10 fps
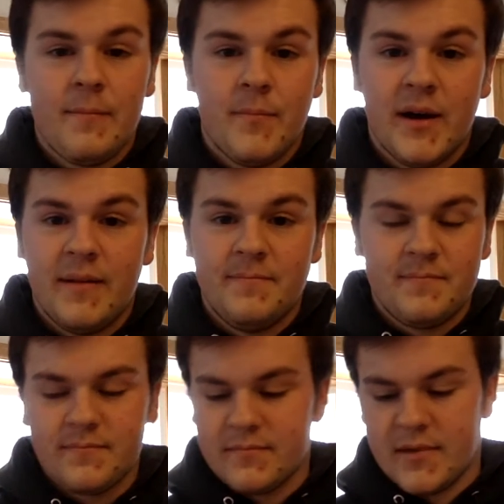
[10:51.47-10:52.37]
But
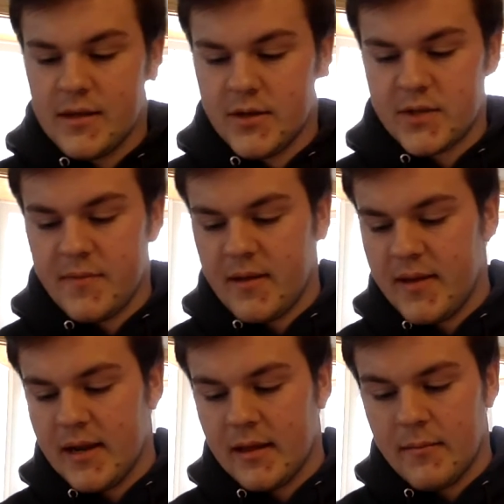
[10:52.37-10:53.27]
you should be
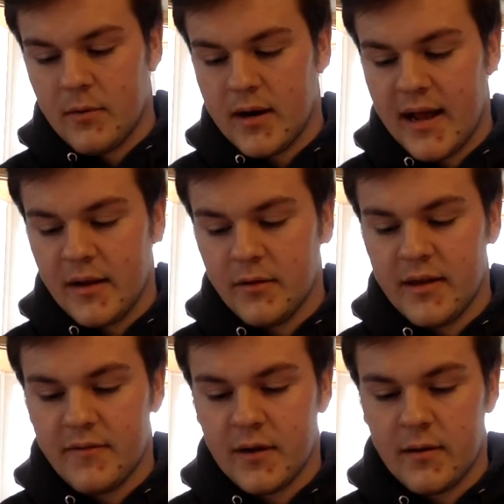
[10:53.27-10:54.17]
beating them more
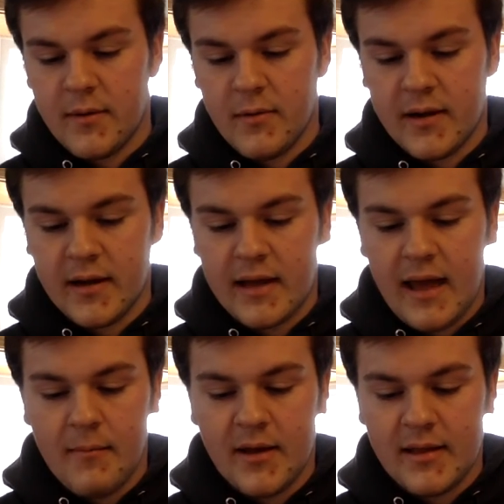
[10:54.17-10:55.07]
handily if you're going to be winning a
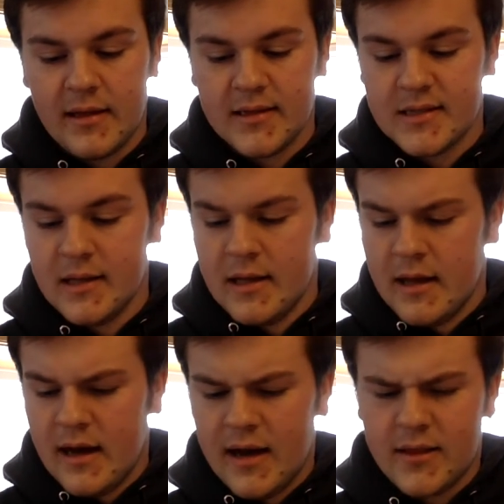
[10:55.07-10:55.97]
game like this.
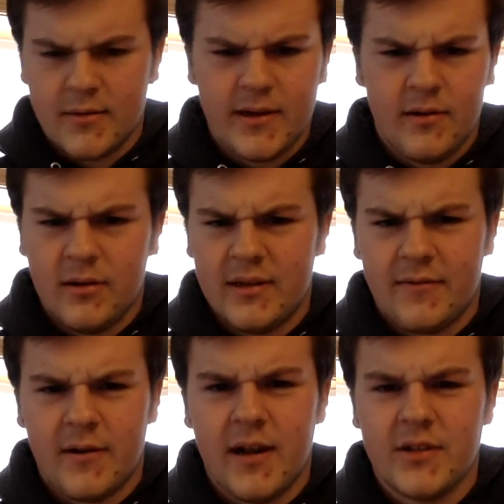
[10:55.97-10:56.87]
Uh, three goal
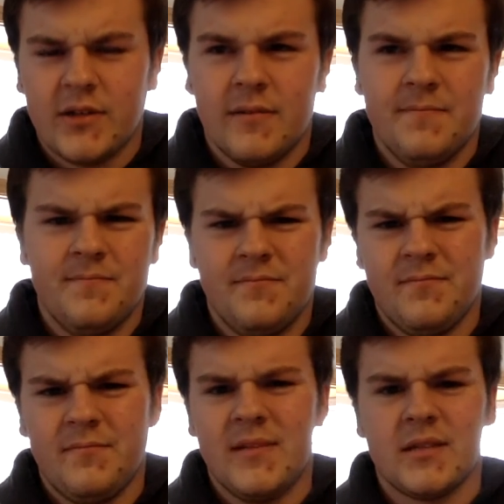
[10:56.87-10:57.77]
differential
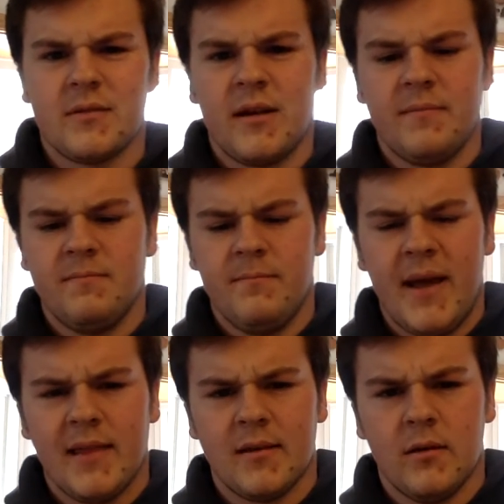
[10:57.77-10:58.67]
doesn't really
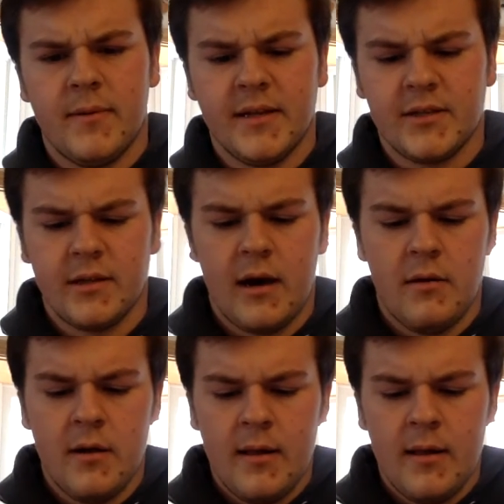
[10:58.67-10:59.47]
paint the whole picture though.